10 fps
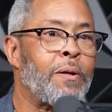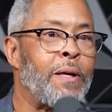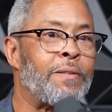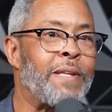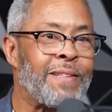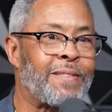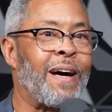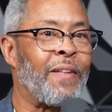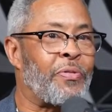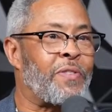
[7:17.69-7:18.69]
Is that
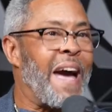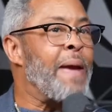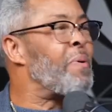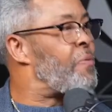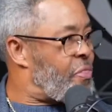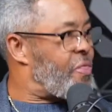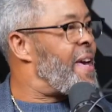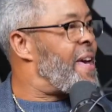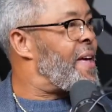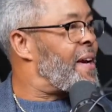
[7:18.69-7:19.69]
a type of
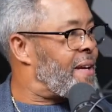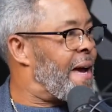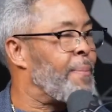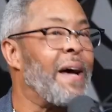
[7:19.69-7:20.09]
thing that could happen?